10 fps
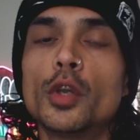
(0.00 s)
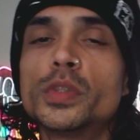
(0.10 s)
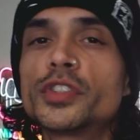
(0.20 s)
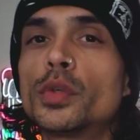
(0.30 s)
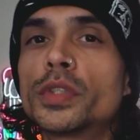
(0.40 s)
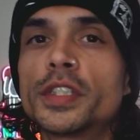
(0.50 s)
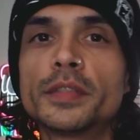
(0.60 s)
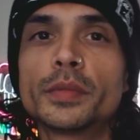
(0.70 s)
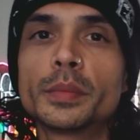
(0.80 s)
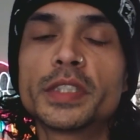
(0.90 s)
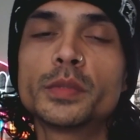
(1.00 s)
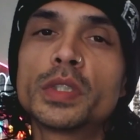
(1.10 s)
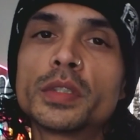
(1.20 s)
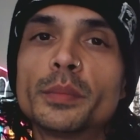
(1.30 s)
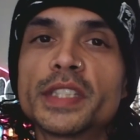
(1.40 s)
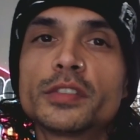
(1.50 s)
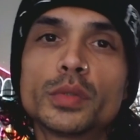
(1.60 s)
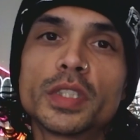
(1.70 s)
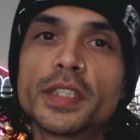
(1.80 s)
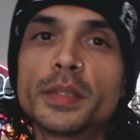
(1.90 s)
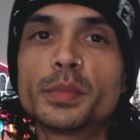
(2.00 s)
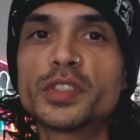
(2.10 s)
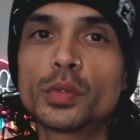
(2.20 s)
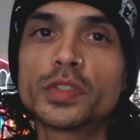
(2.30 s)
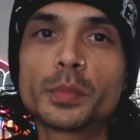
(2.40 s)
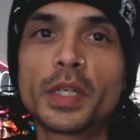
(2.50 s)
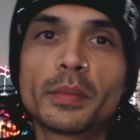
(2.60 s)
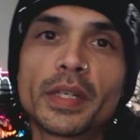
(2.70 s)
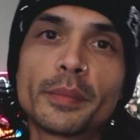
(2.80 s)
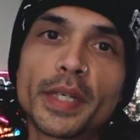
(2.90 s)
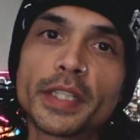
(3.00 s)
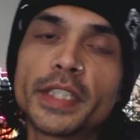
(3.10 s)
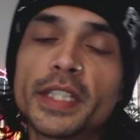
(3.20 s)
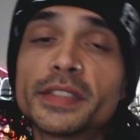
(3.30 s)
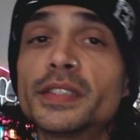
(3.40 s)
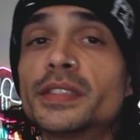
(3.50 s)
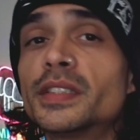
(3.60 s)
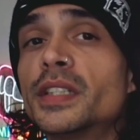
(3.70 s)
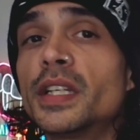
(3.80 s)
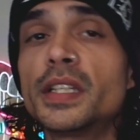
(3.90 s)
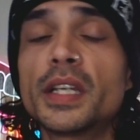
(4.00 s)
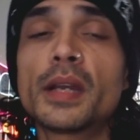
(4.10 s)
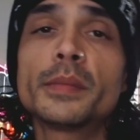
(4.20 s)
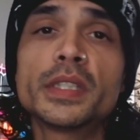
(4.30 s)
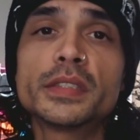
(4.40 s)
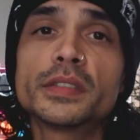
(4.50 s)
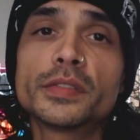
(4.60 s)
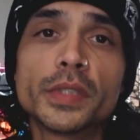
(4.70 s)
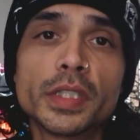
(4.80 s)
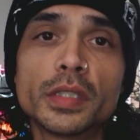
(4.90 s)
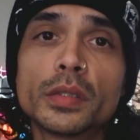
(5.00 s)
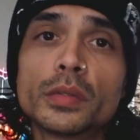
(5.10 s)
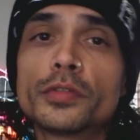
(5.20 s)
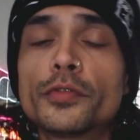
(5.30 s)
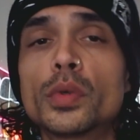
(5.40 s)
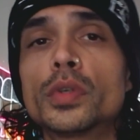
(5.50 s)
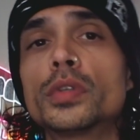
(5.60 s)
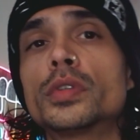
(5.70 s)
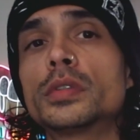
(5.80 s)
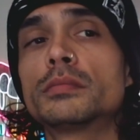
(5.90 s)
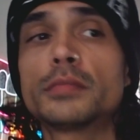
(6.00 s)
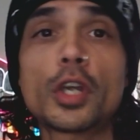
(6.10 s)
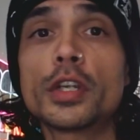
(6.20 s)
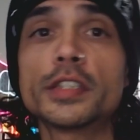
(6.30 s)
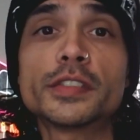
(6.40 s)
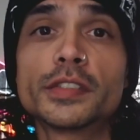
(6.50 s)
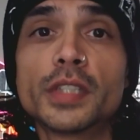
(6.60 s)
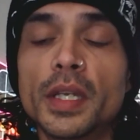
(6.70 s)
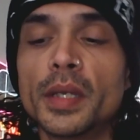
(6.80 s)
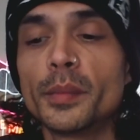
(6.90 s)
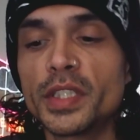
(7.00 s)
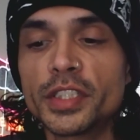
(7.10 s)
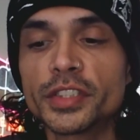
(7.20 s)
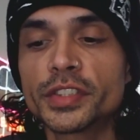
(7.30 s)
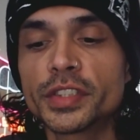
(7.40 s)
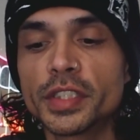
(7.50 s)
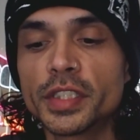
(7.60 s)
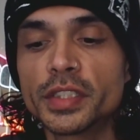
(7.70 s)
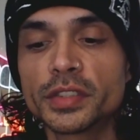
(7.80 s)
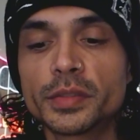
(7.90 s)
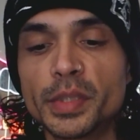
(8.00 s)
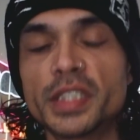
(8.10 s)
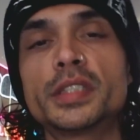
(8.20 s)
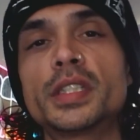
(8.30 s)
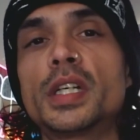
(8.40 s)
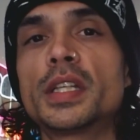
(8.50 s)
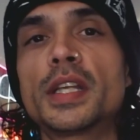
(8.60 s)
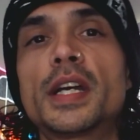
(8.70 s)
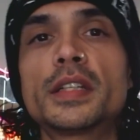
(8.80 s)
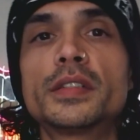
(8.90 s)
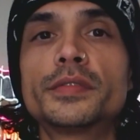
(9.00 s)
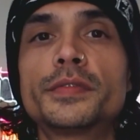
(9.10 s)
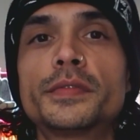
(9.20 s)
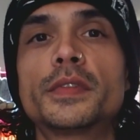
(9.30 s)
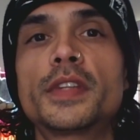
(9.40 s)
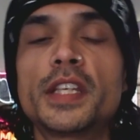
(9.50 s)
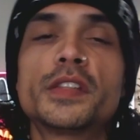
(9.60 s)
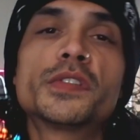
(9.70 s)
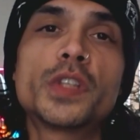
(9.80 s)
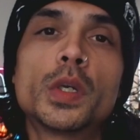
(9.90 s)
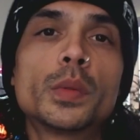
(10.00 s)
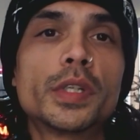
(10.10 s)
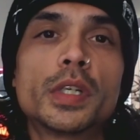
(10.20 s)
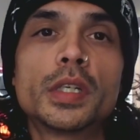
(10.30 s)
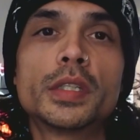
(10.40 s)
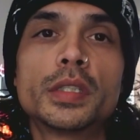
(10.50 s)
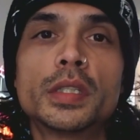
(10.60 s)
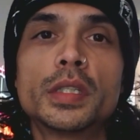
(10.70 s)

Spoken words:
What's going on, everybody? Welcome back to another episode of Smile My Podcast. And today I made this video for artists because there's been a lot of things going on